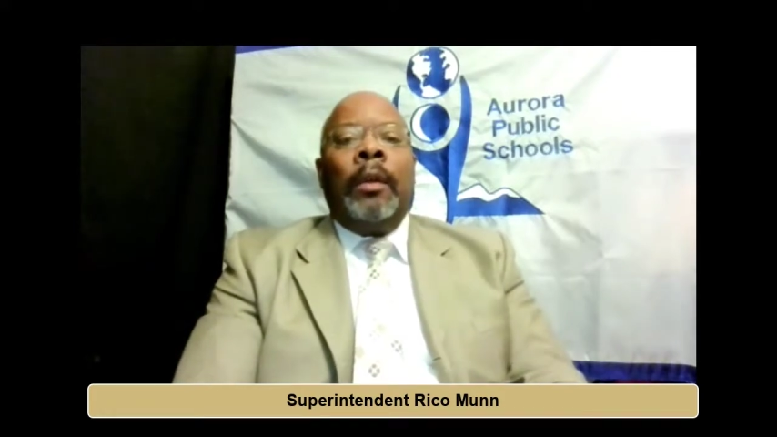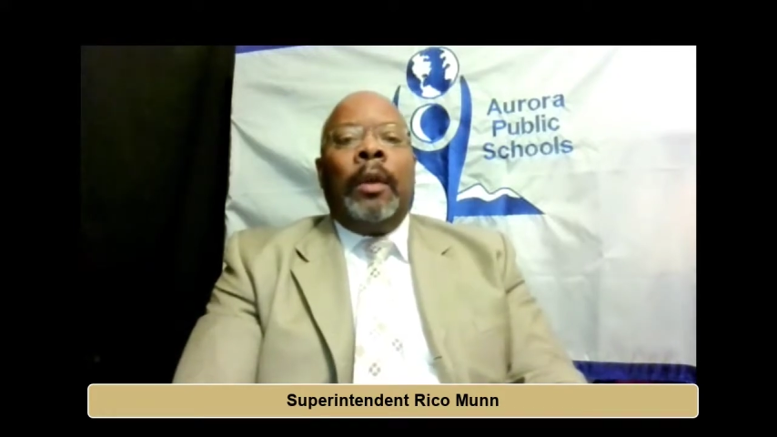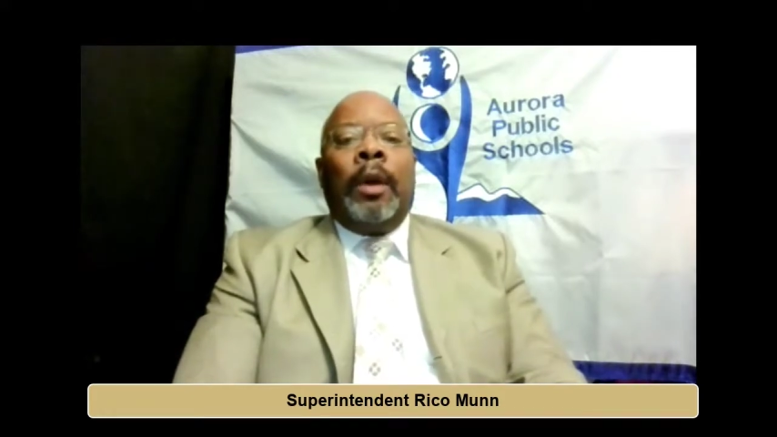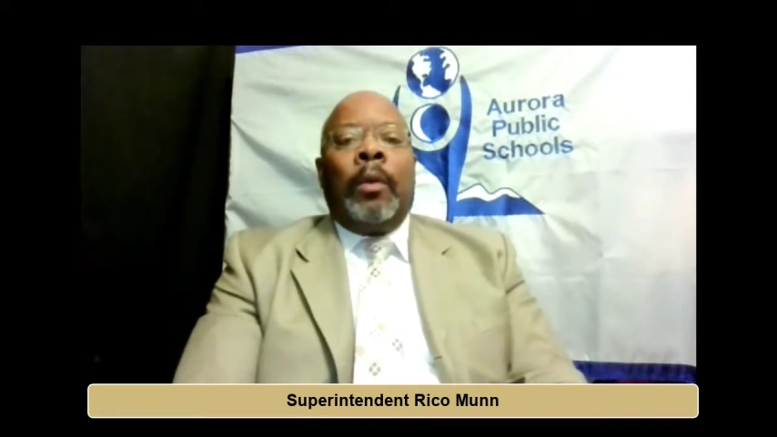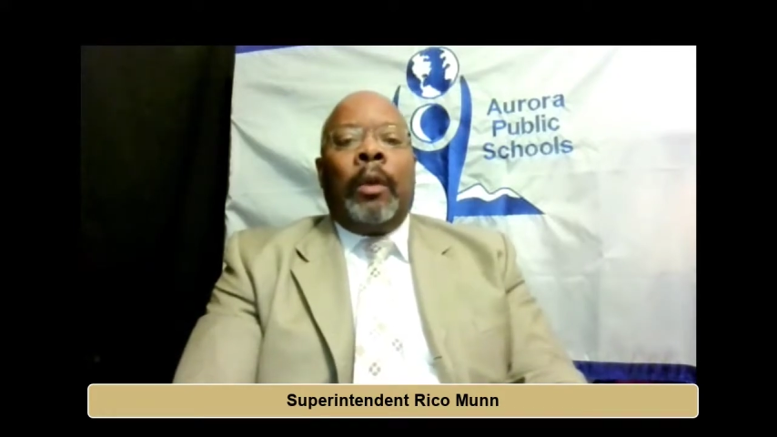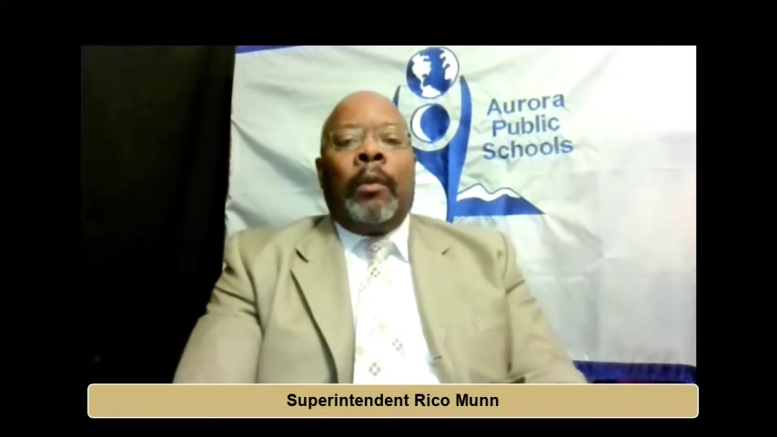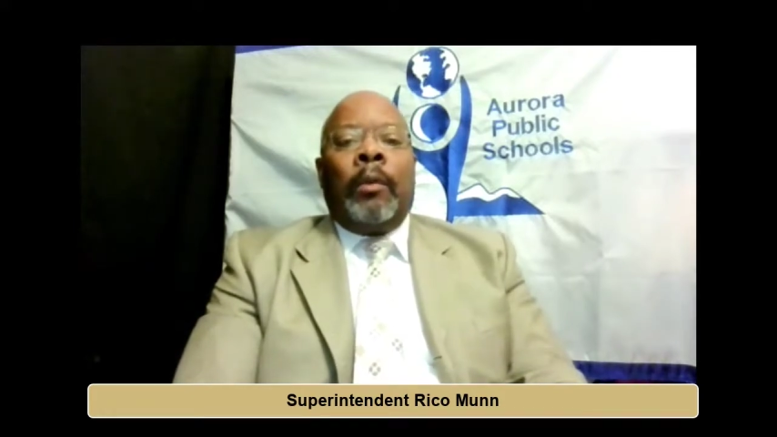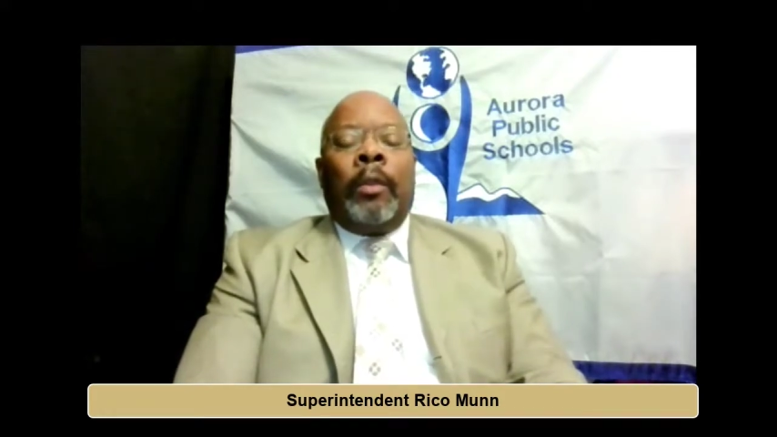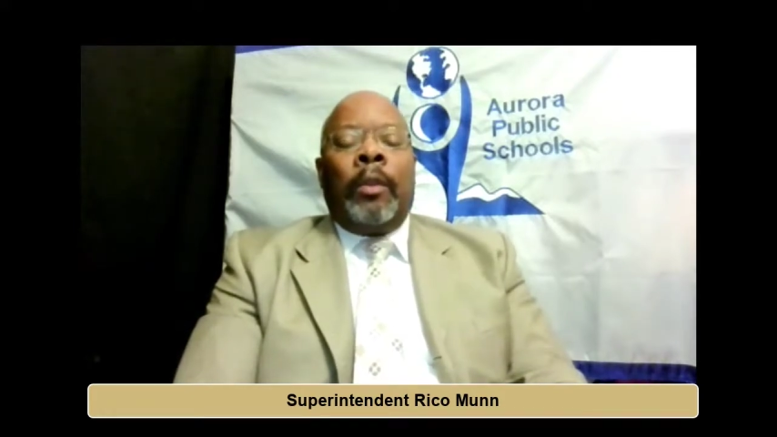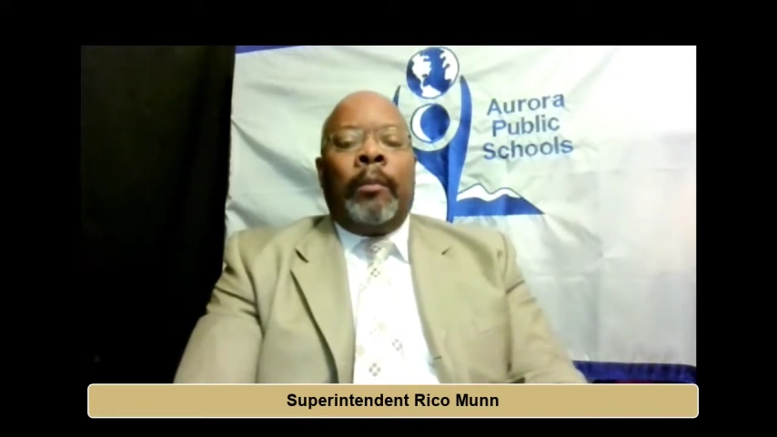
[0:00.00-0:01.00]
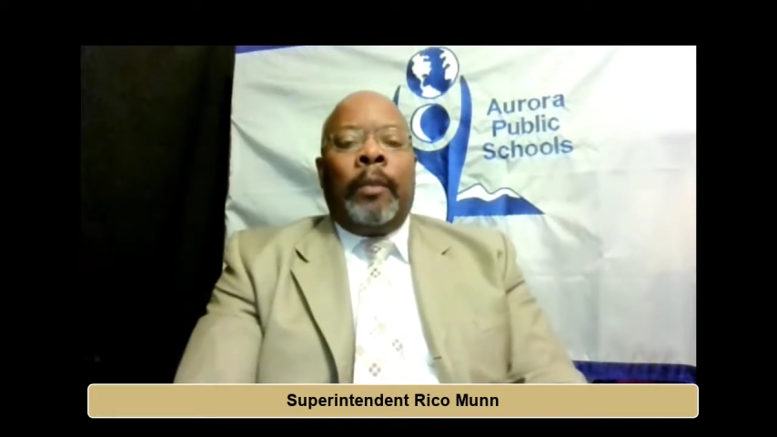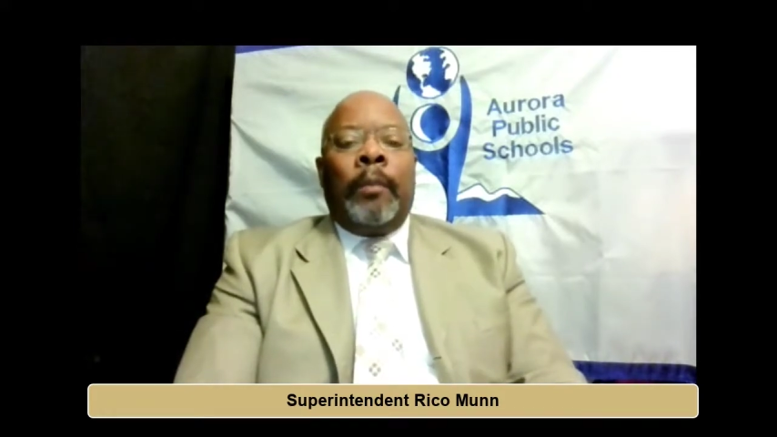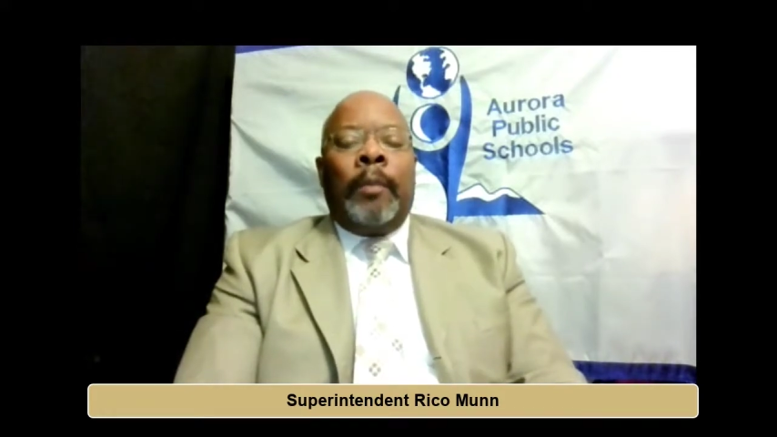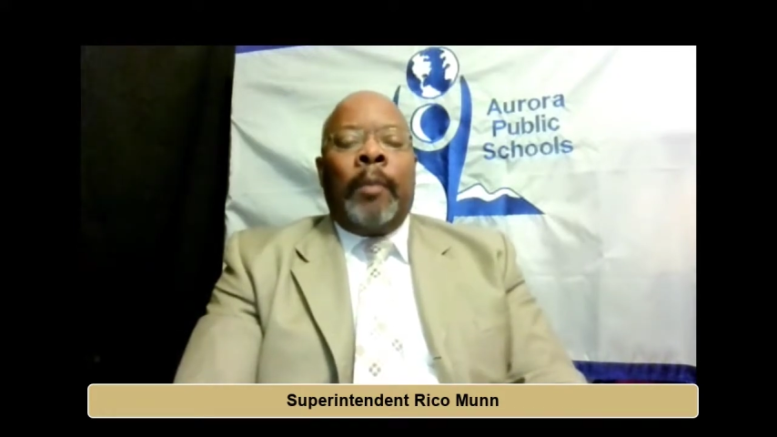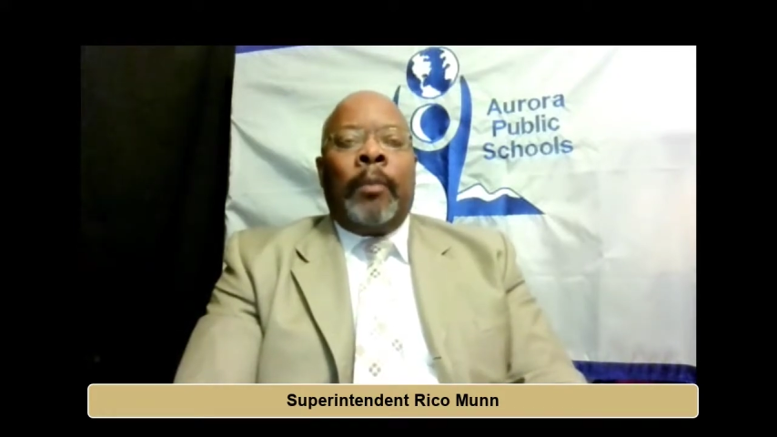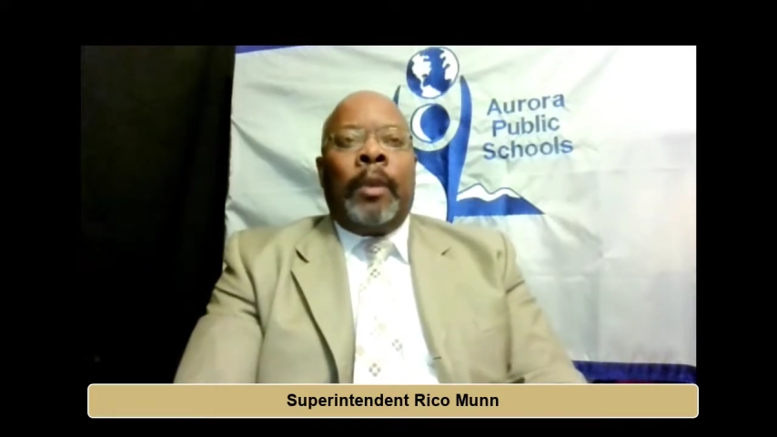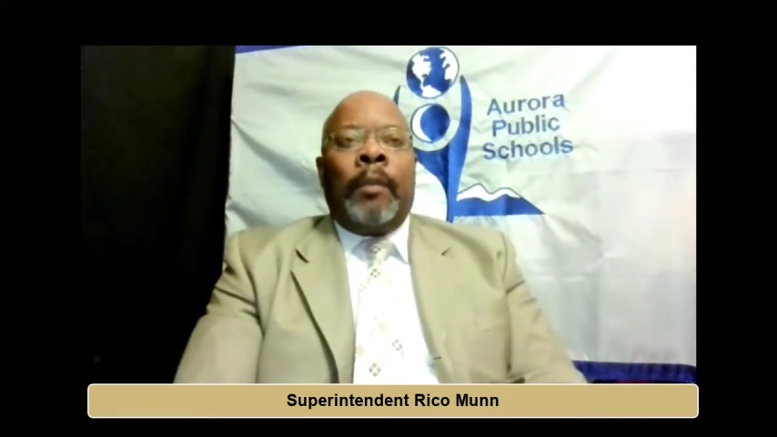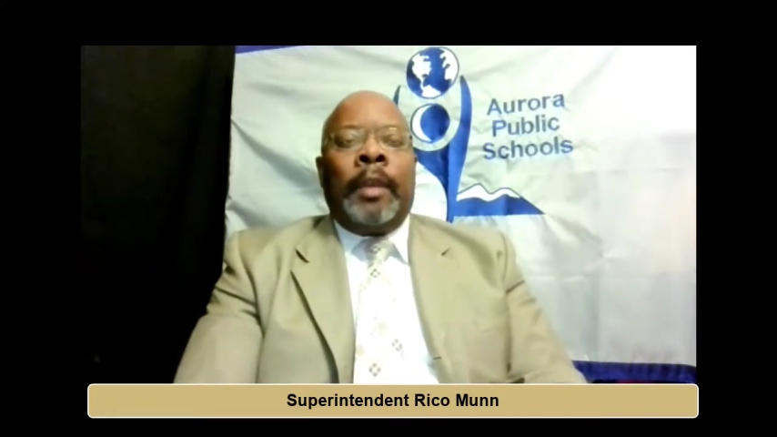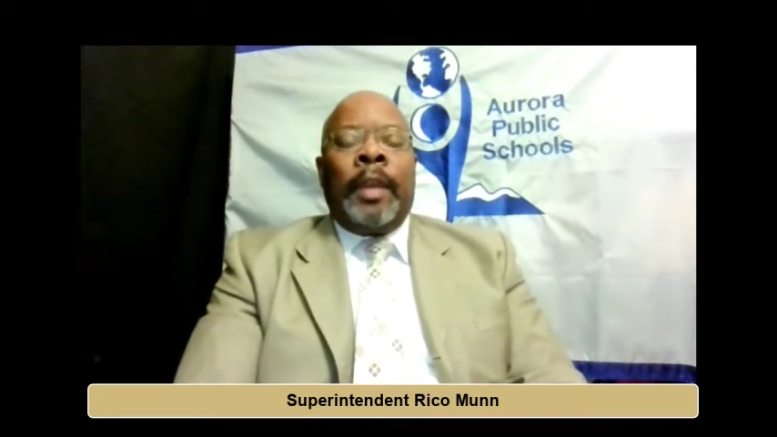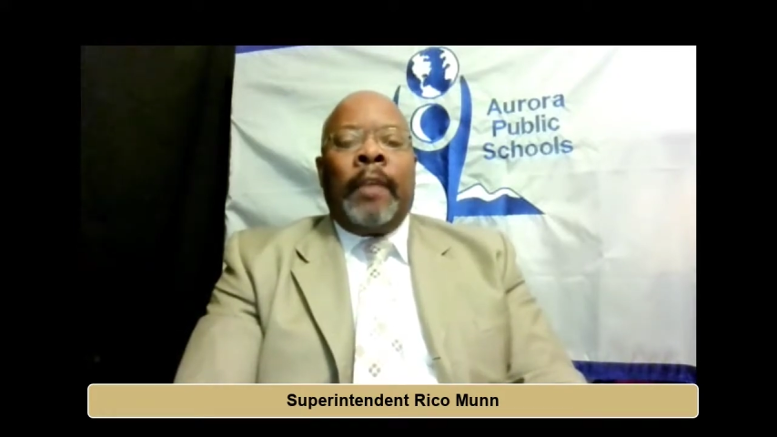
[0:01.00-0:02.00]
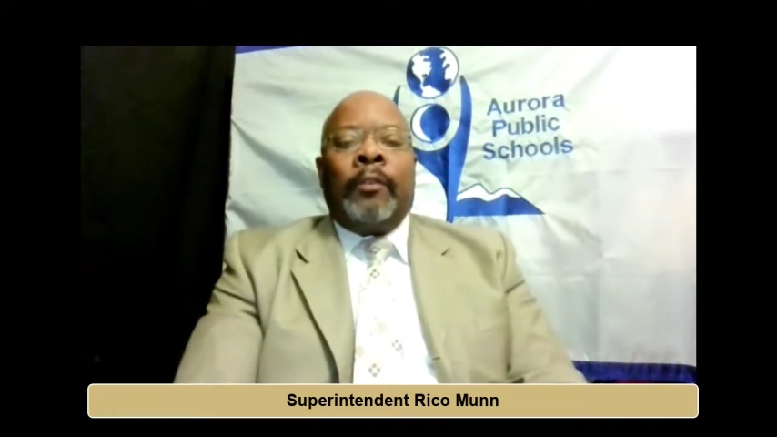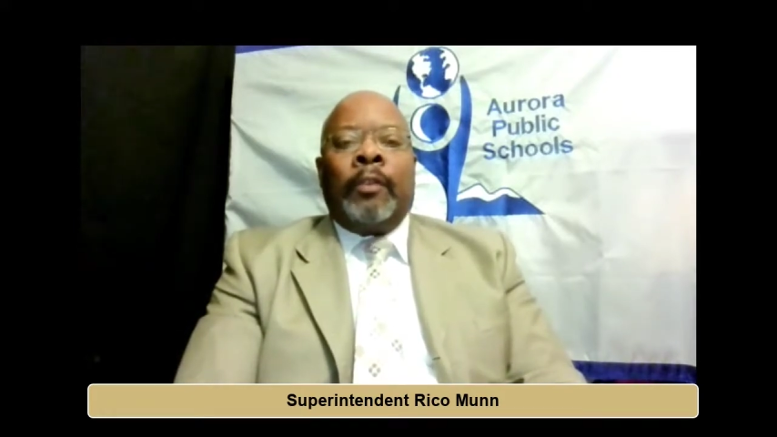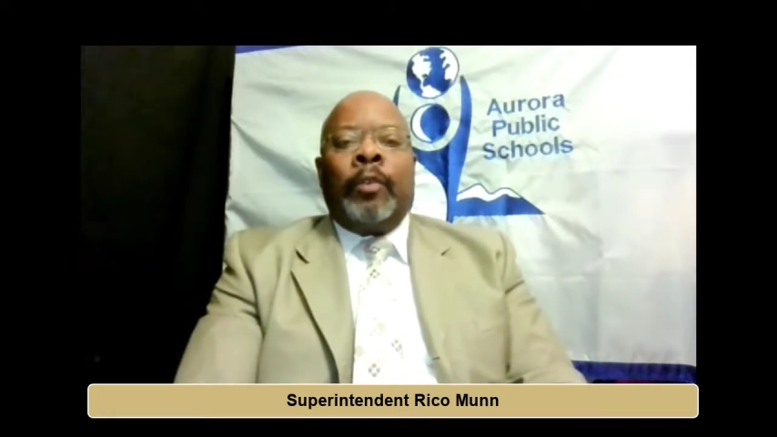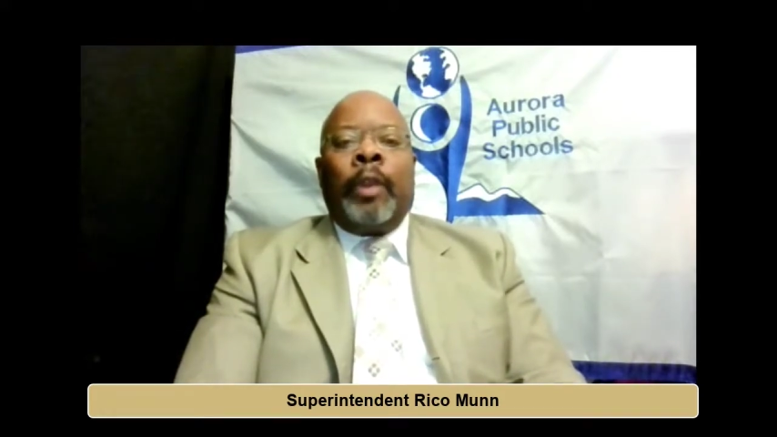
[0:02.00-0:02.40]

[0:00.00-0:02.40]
We're a member of the Council of